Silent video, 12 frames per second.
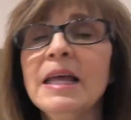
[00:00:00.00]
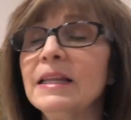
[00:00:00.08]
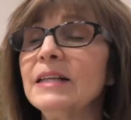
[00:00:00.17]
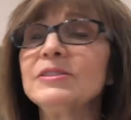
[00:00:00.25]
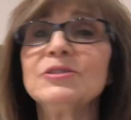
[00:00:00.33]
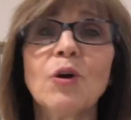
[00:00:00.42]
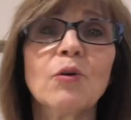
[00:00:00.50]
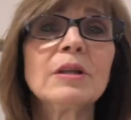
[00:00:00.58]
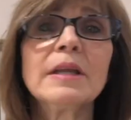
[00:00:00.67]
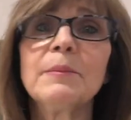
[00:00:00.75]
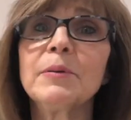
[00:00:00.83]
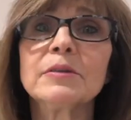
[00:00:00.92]
That's
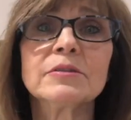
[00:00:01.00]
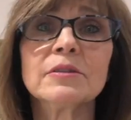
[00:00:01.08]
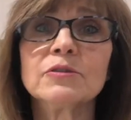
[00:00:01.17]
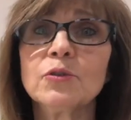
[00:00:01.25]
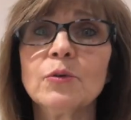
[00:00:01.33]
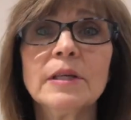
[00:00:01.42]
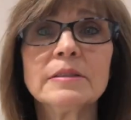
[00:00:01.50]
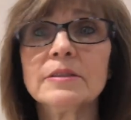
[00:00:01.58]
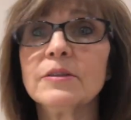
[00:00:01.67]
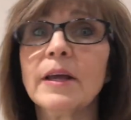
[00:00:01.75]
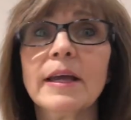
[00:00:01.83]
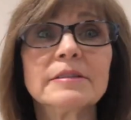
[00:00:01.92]
totally a personal choice.
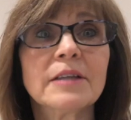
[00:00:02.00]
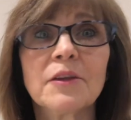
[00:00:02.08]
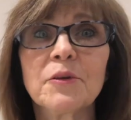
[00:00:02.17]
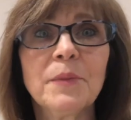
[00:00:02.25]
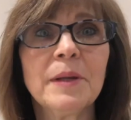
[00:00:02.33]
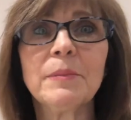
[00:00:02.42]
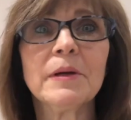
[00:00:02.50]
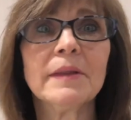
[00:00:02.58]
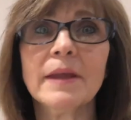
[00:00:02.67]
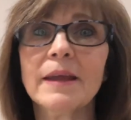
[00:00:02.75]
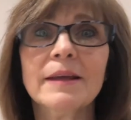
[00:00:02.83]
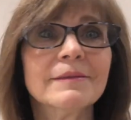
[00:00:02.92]
You'll other people and
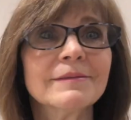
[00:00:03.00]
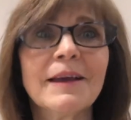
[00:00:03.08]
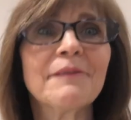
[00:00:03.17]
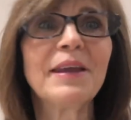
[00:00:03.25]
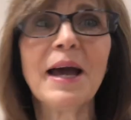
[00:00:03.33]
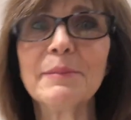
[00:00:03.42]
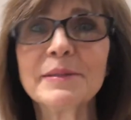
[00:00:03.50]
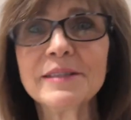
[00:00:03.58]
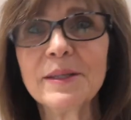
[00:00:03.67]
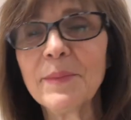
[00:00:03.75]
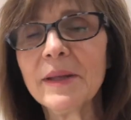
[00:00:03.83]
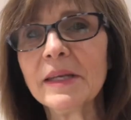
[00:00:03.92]
they have the
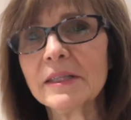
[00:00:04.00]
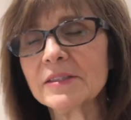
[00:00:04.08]
opposite opinion.